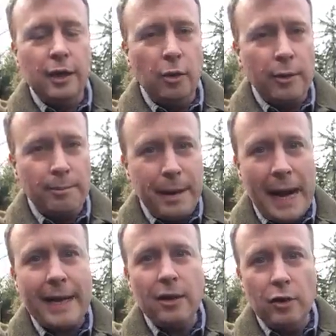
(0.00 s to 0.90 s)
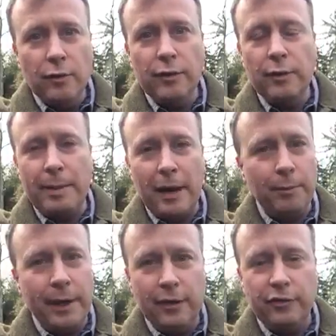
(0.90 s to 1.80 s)
going back over the
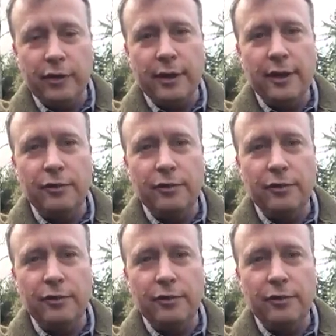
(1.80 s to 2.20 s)
palpation